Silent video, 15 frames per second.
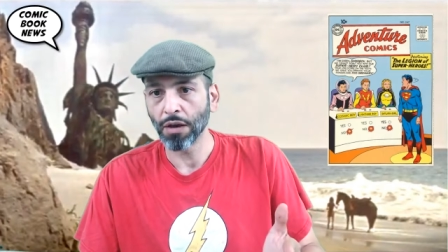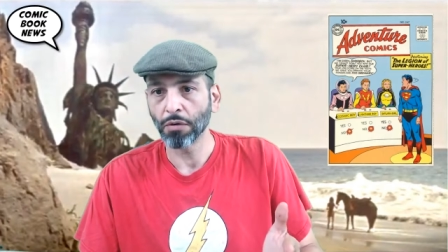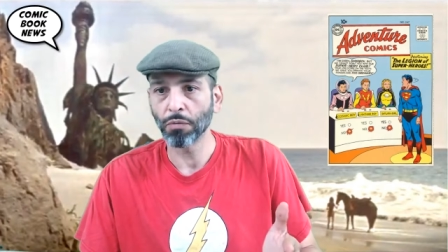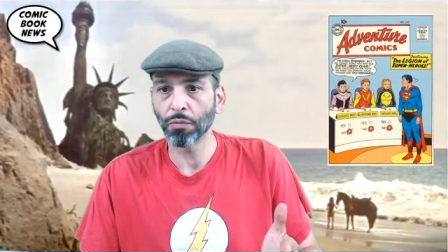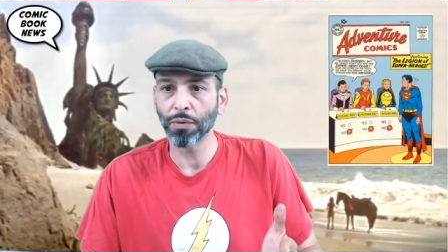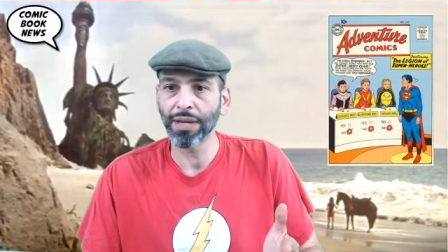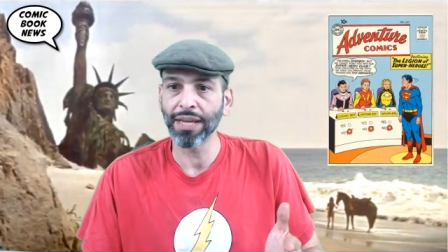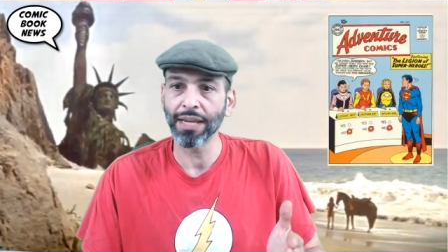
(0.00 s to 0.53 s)

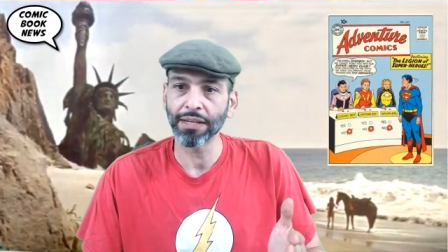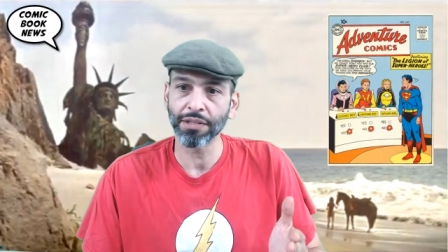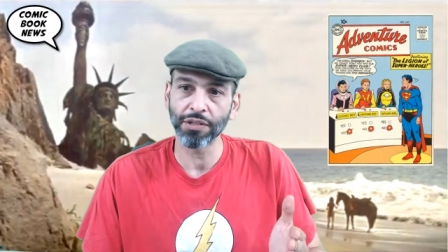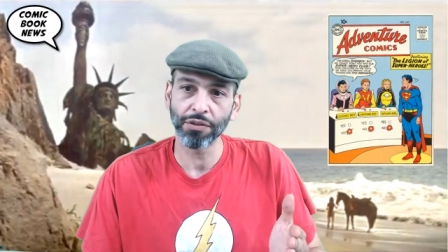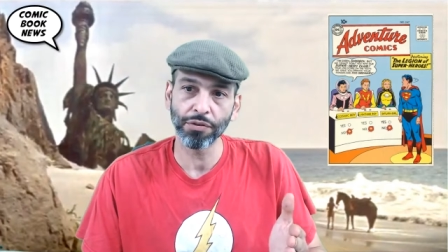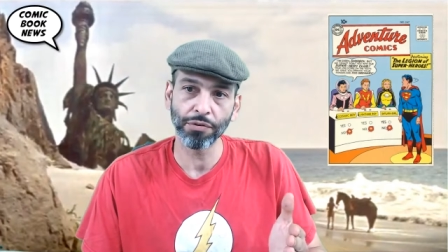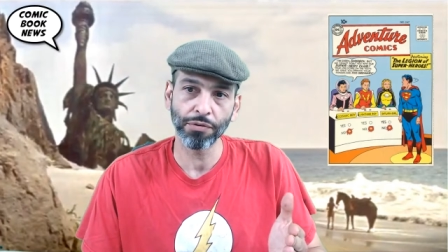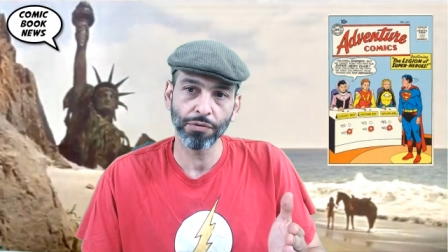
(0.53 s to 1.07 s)
we get
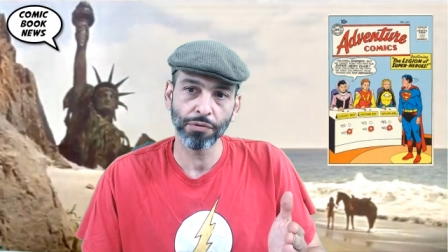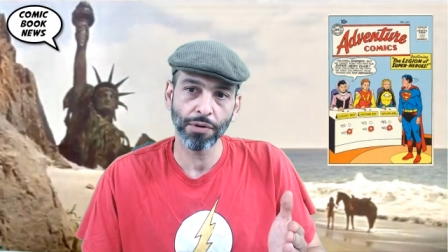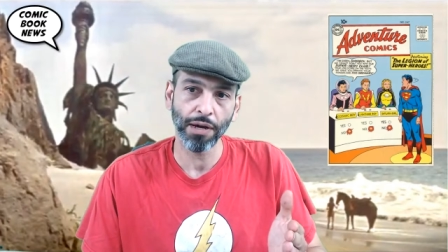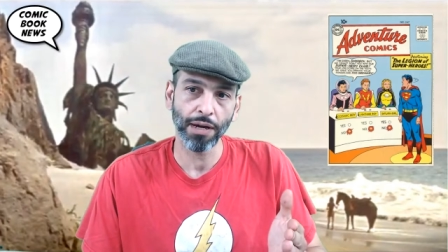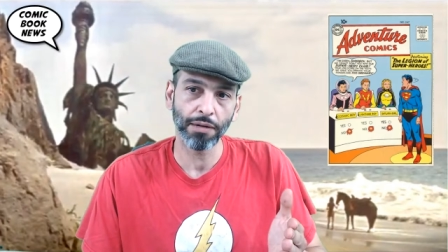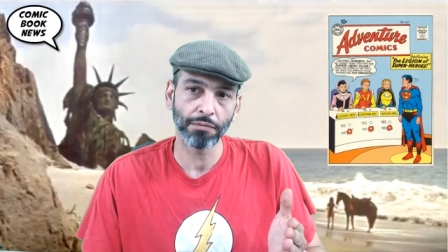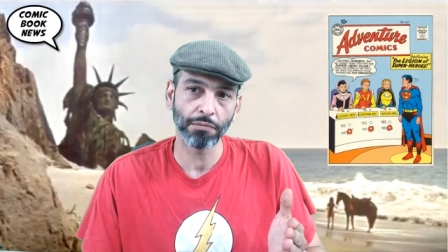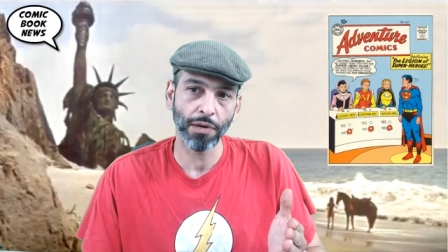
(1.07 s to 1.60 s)
to
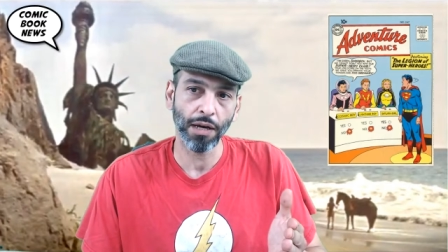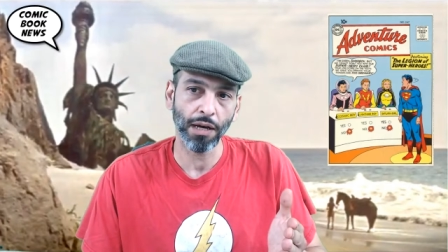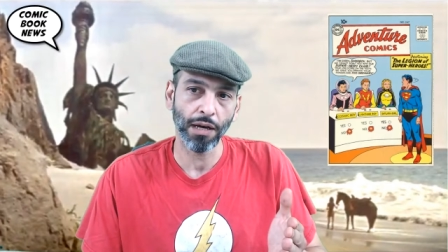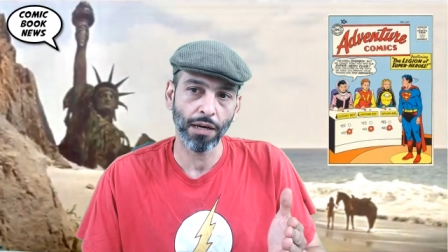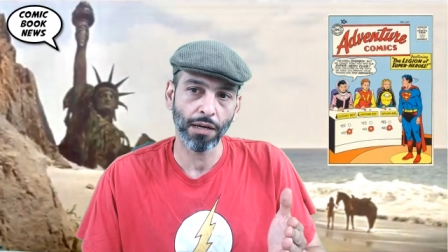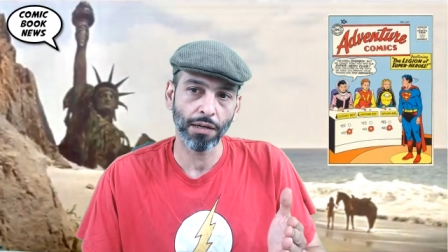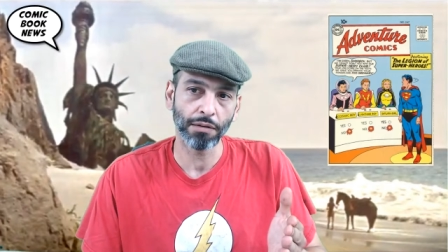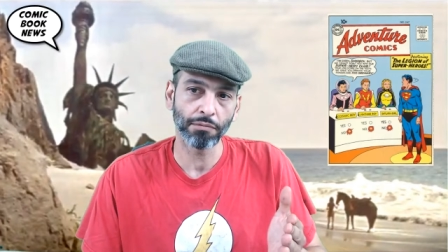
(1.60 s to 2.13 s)

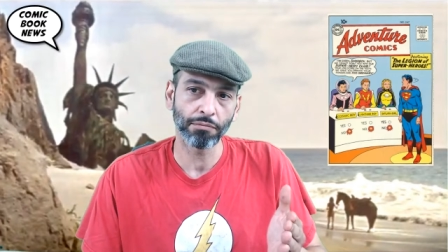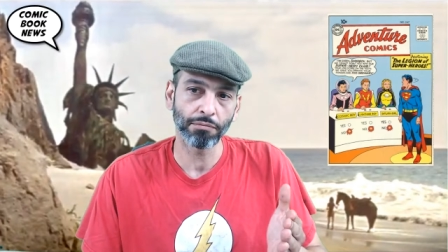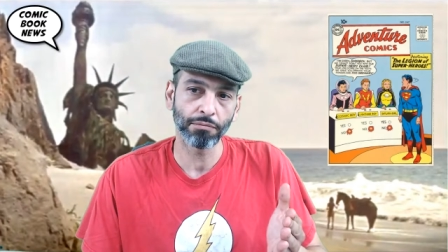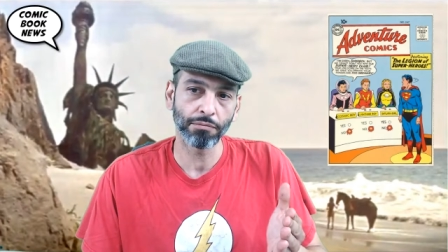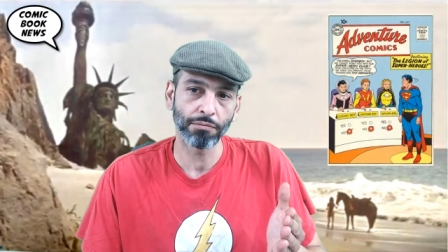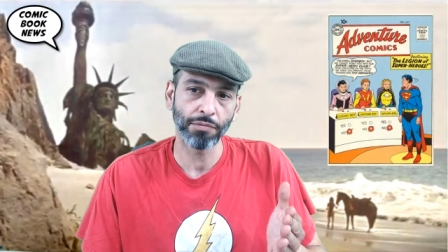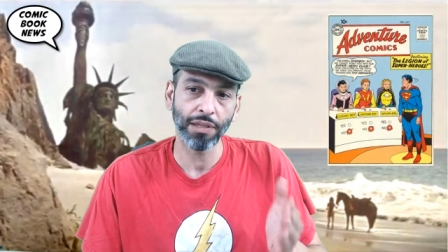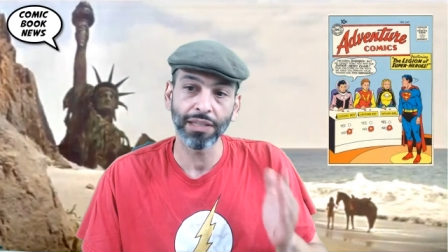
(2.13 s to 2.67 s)
uh,
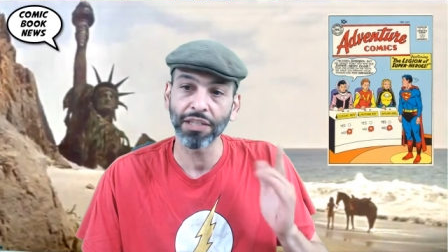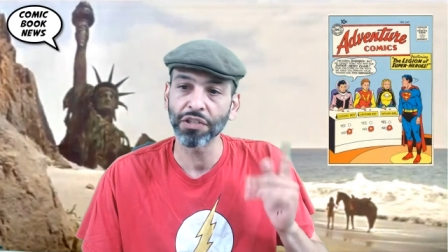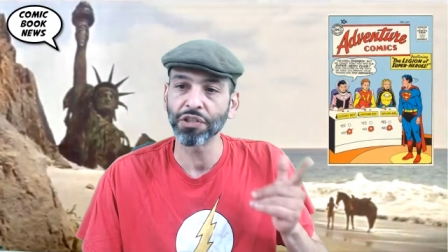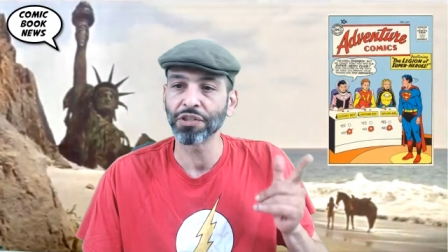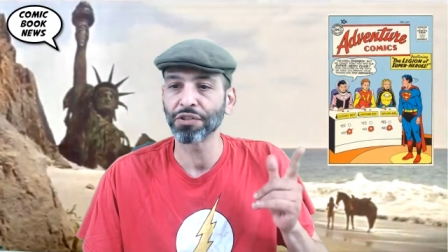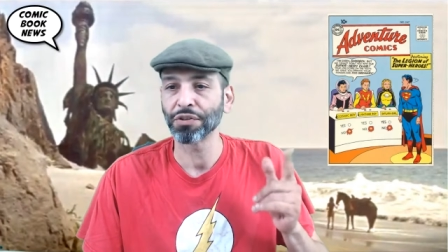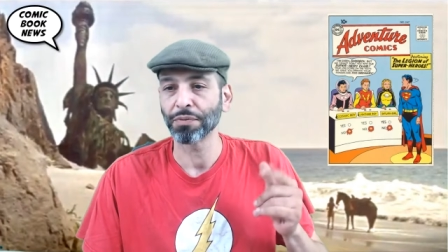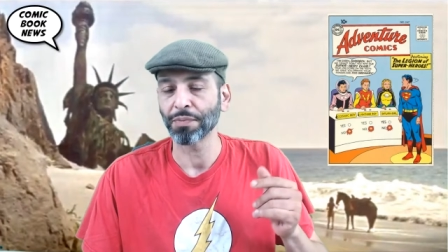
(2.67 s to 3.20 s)
the Legion
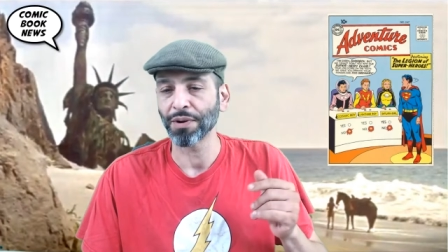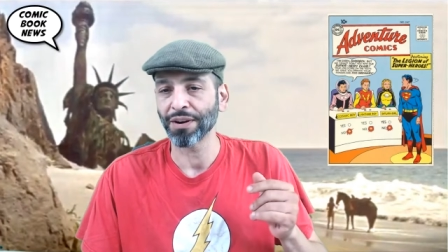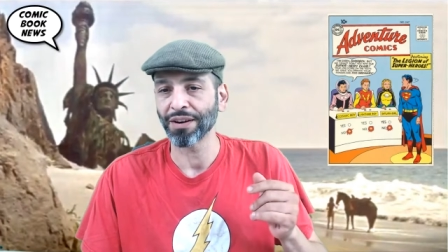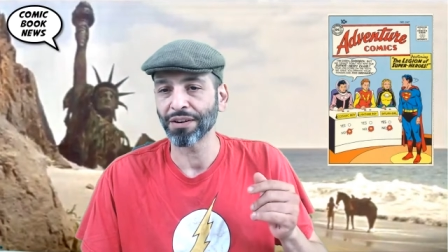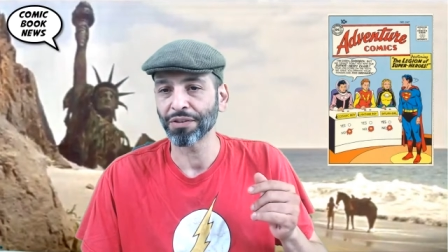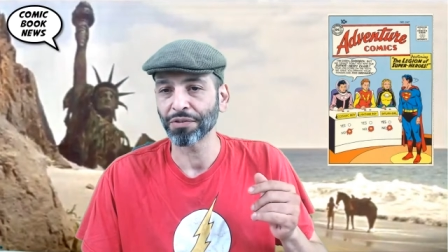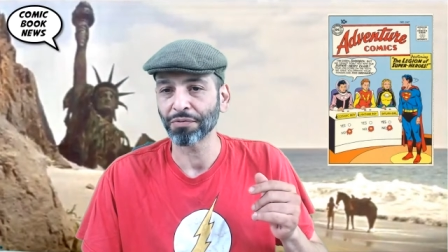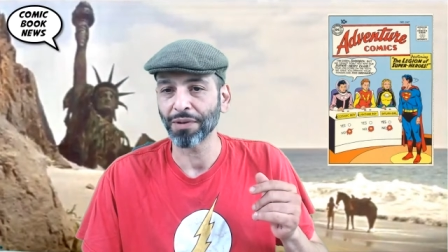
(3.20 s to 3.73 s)
of
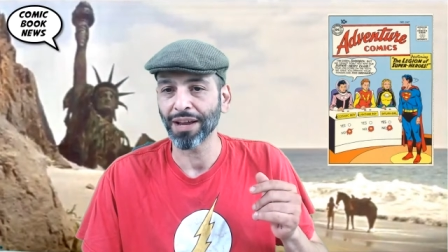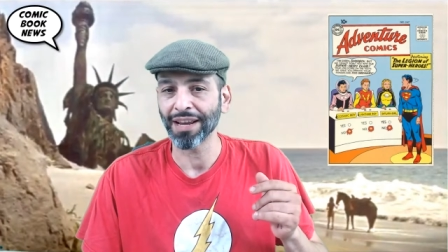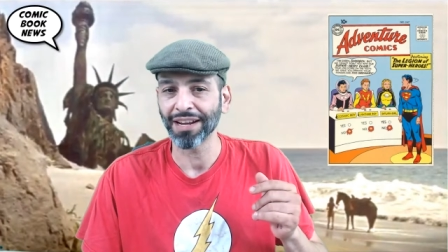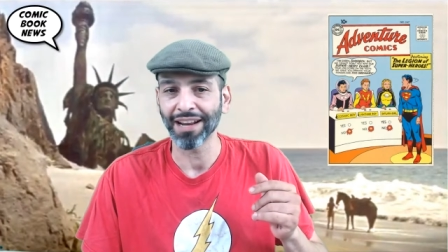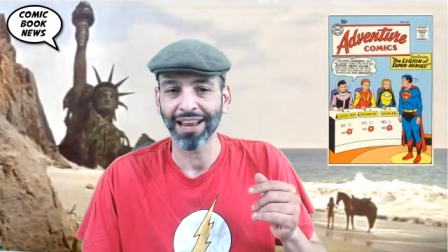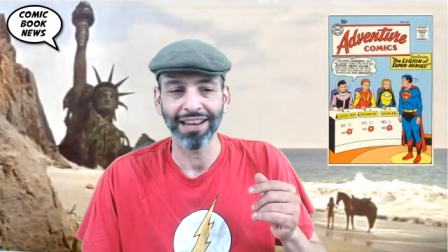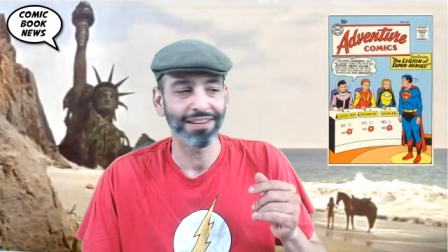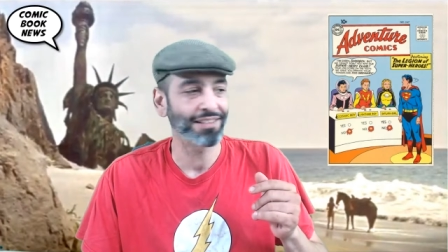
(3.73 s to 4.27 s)
Superheroes, right?
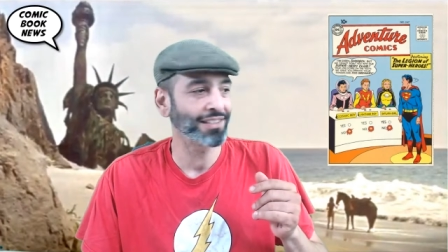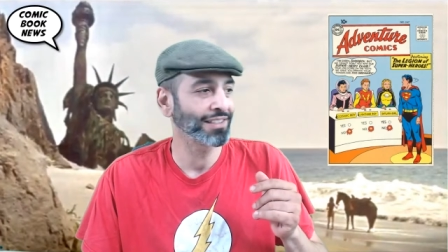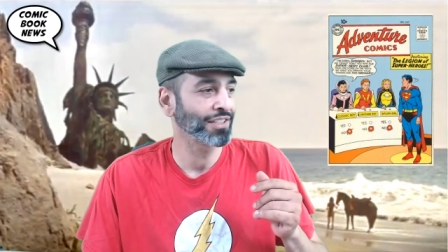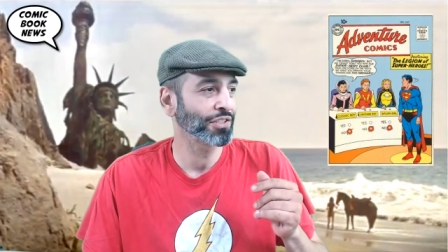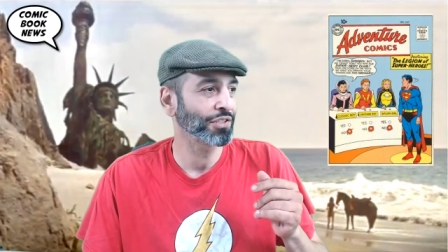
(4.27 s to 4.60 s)
And the Legion of